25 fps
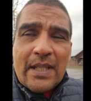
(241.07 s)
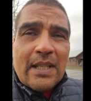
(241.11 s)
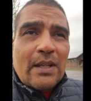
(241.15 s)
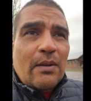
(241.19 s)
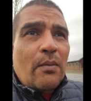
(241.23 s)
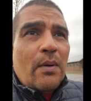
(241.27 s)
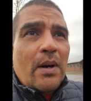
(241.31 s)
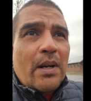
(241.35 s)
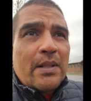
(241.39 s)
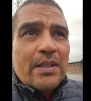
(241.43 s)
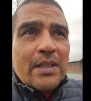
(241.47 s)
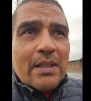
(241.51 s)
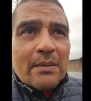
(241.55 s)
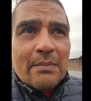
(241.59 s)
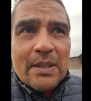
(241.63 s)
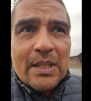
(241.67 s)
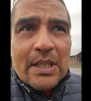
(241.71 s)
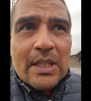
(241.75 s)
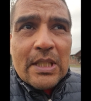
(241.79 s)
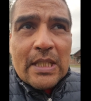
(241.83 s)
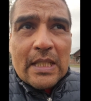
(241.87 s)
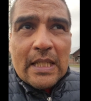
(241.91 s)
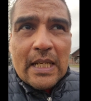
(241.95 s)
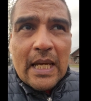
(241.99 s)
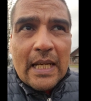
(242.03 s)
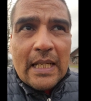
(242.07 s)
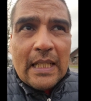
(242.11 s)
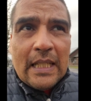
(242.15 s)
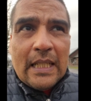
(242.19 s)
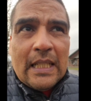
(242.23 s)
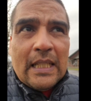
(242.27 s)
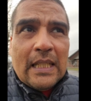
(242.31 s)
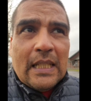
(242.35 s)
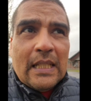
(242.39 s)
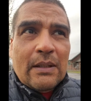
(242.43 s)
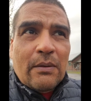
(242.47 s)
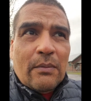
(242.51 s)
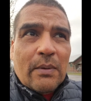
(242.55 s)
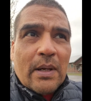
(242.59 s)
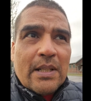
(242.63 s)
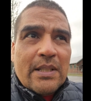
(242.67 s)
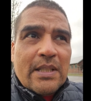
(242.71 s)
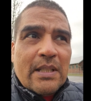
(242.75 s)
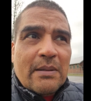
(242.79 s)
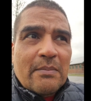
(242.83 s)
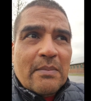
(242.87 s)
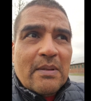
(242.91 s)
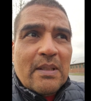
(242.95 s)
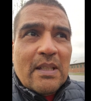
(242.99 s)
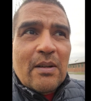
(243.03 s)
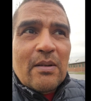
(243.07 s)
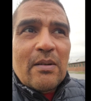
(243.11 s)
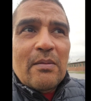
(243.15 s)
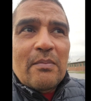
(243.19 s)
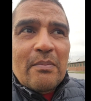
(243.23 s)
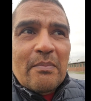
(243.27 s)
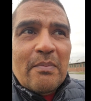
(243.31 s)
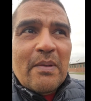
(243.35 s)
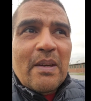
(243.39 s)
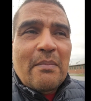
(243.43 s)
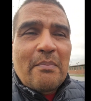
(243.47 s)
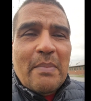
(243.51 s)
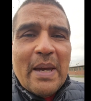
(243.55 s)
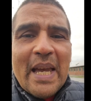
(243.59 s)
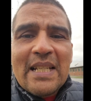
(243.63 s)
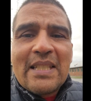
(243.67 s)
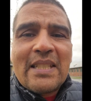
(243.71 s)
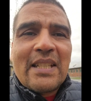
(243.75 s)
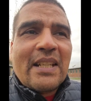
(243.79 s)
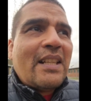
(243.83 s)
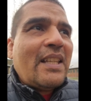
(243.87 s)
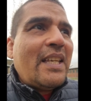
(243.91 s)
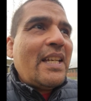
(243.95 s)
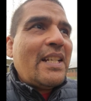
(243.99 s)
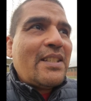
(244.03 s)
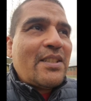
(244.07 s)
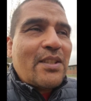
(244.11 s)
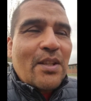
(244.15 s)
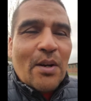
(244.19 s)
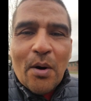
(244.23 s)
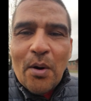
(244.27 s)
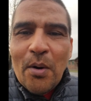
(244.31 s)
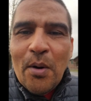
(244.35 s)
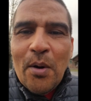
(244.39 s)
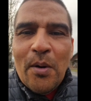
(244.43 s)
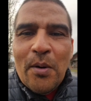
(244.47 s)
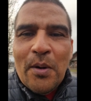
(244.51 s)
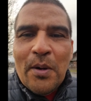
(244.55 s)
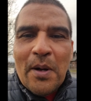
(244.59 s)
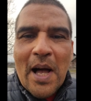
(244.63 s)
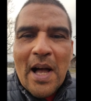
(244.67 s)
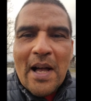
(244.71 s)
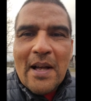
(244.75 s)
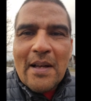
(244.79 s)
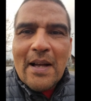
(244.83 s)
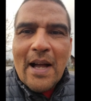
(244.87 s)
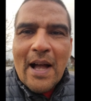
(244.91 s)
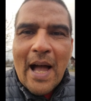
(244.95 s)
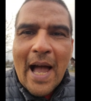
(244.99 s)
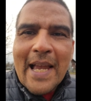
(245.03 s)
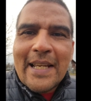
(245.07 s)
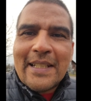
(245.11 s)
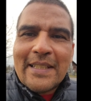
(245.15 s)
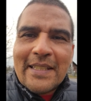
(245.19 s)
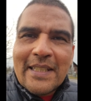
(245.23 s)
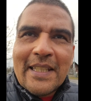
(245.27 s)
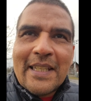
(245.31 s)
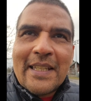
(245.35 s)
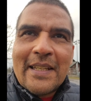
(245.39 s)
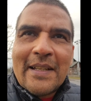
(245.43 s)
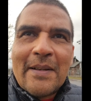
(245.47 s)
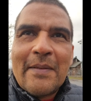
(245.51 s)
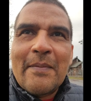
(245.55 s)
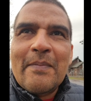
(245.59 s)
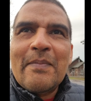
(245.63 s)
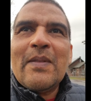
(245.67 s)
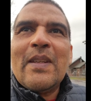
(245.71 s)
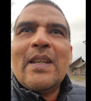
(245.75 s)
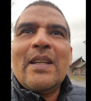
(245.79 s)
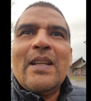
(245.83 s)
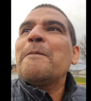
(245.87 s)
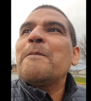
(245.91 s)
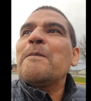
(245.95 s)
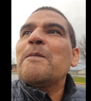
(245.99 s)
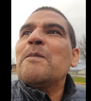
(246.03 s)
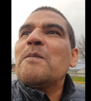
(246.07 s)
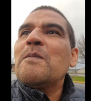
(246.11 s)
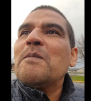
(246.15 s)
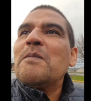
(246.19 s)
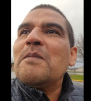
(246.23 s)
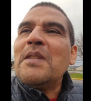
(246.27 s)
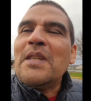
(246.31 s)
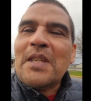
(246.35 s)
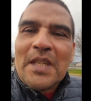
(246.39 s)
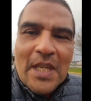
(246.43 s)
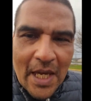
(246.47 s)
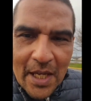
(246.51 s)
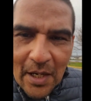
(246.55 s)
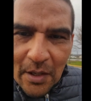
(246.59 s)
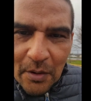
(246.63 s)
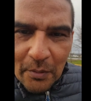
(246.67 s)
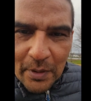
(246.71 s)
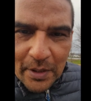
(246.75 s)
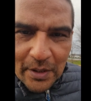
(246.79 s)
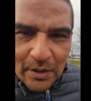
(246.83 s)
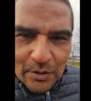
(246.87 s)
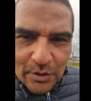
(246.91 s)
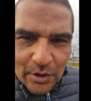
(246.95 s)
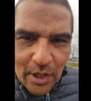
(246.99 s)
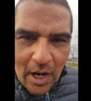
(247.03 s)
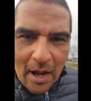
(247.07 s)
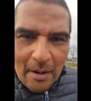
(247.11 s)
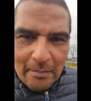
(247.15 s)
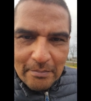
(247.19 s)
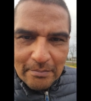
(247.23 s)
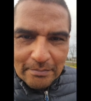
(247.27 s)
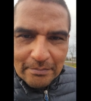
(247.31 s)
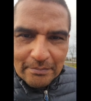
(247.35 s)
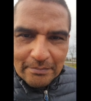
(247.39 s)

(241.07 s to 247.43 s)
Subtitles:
He wants him to study. He wants him, basically it's the whole idea, get a real job.